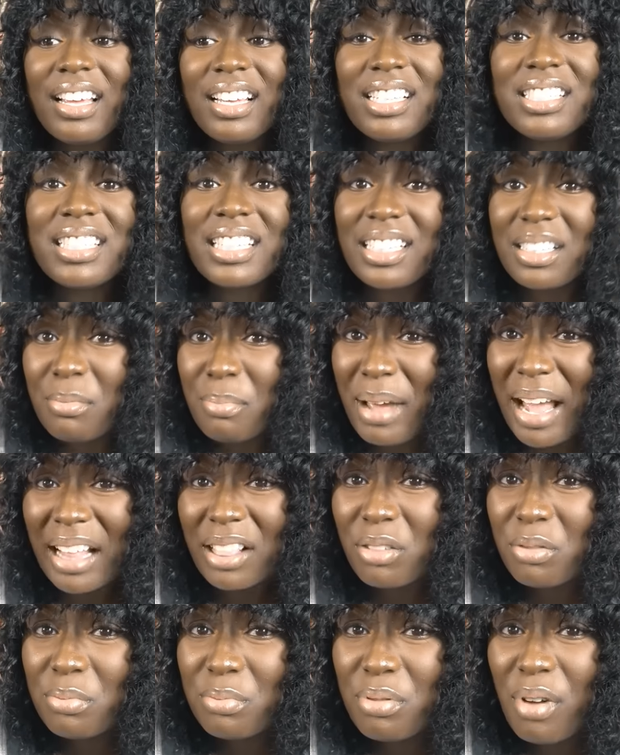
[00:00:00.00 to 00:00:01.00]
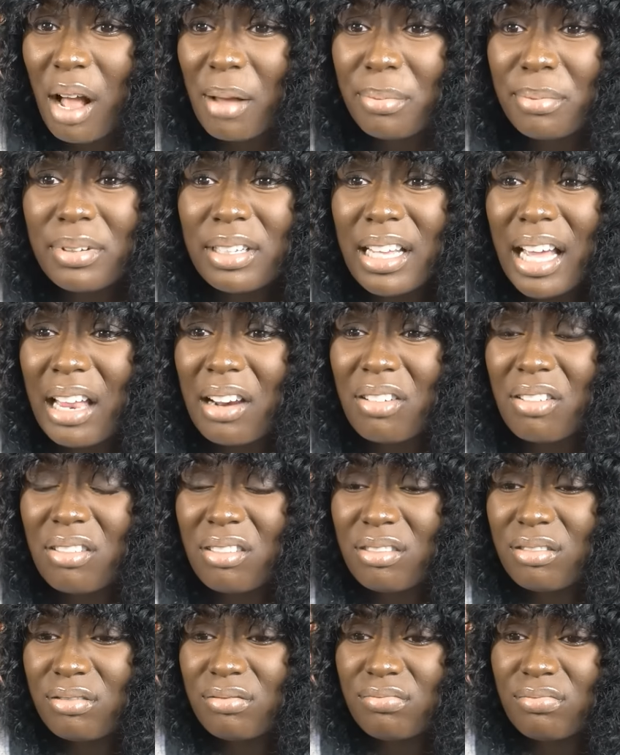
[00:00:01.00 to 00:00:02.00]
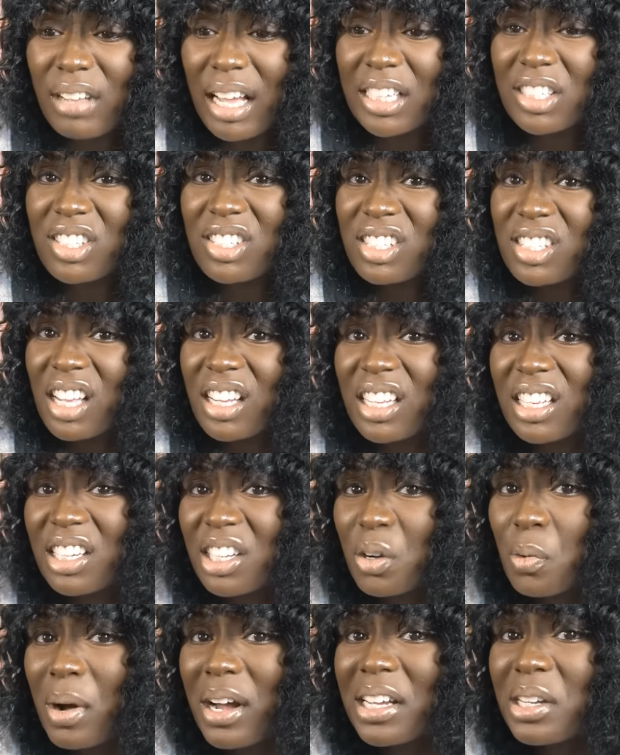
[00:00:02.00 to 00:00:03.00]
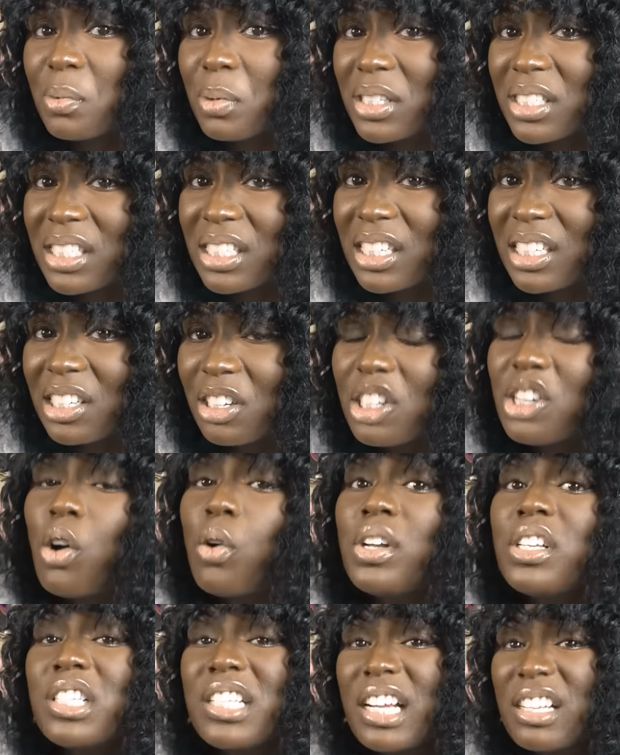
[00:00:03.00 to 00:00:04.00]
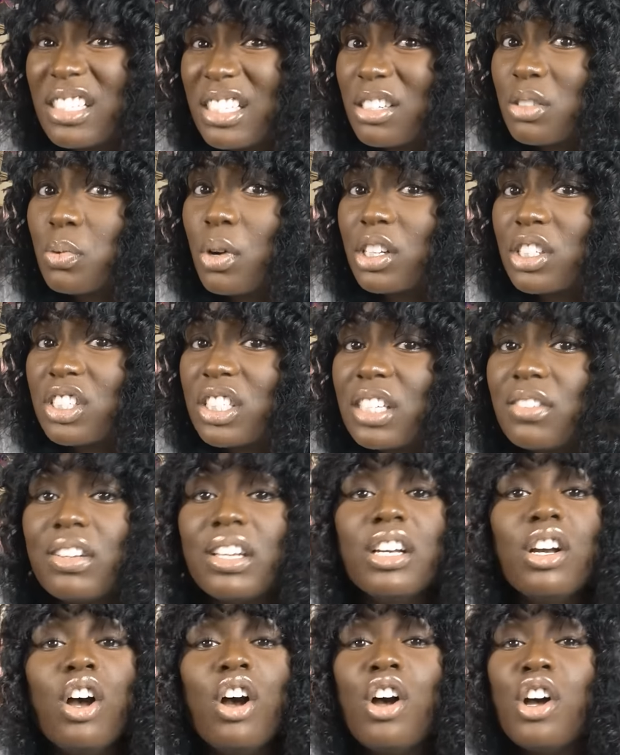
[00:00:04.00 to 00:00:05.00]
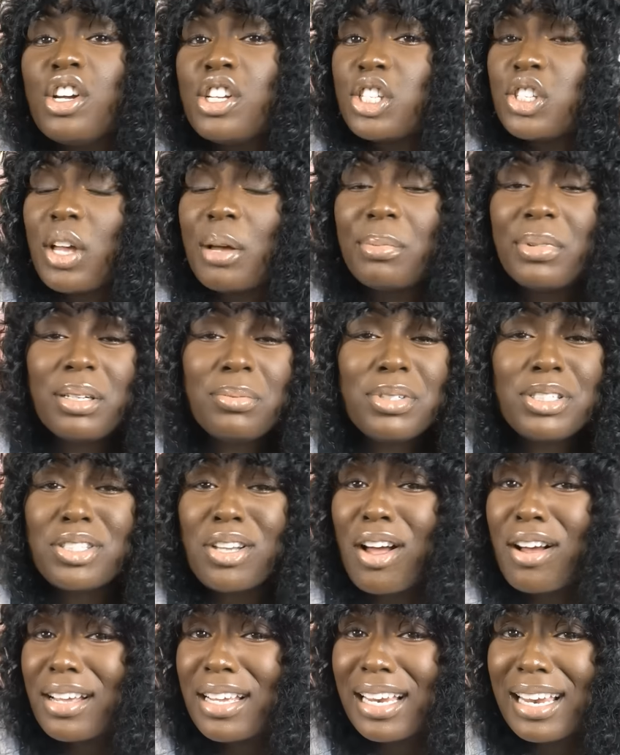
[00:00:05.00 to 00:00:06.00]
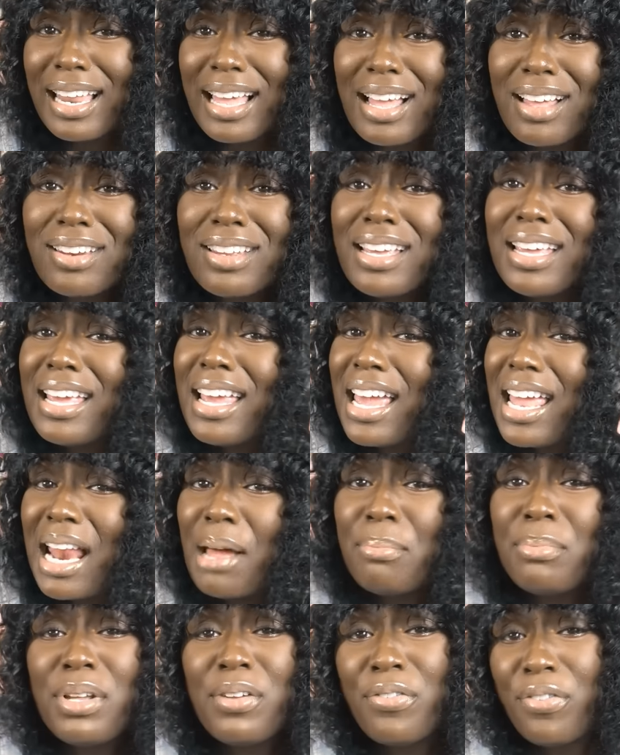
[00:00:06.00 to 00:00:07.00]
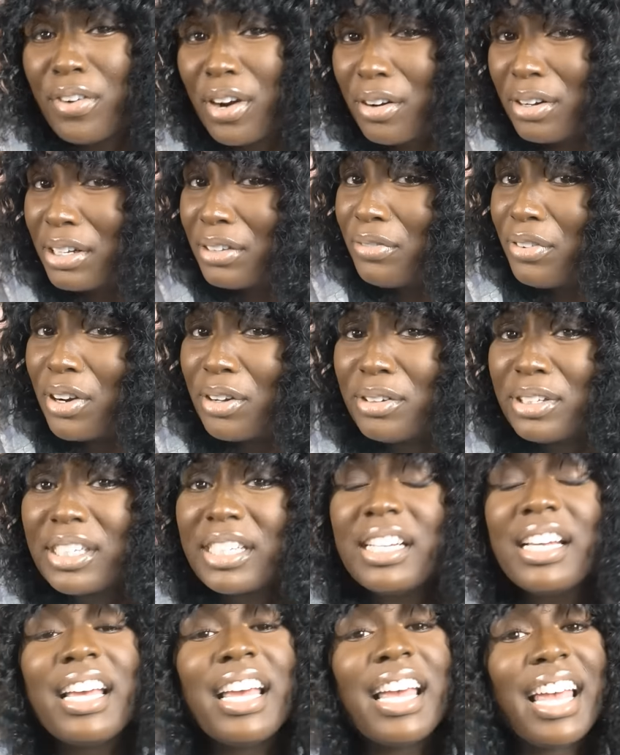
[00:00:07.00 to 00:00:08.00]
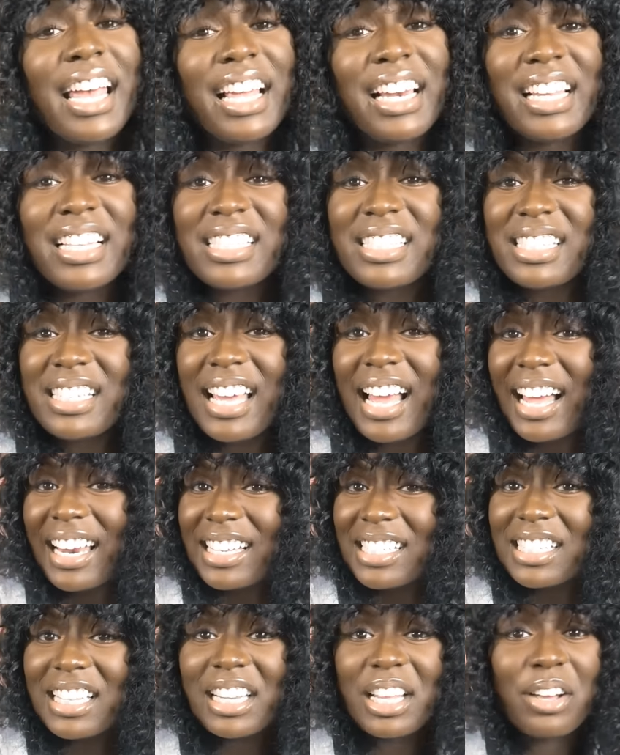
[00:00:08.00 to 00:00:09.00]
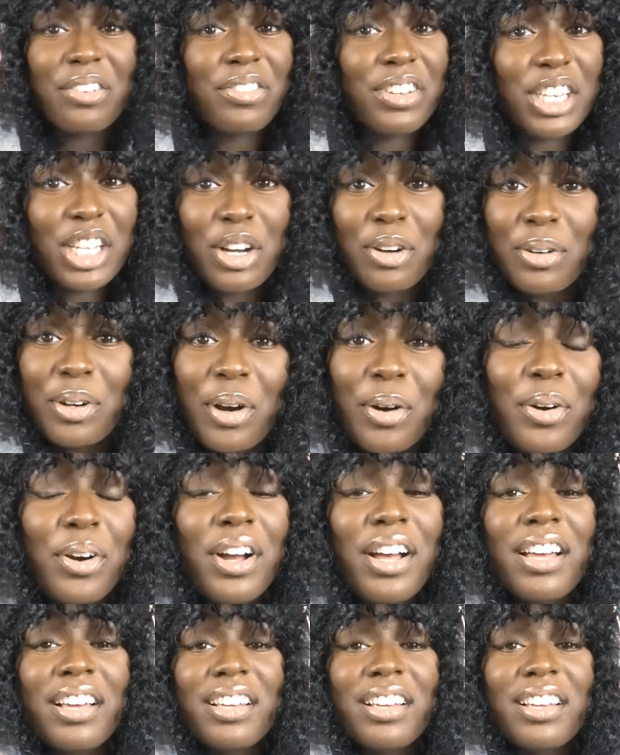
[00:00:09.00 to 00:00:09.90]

He's in the bathroom probably, I don't know. I just snuck in here while he wasn't in here. Oh, he's downstairs watching TV. So I'm gonna be talking loud and I'm gonna be flirting, and let's see how this little video go.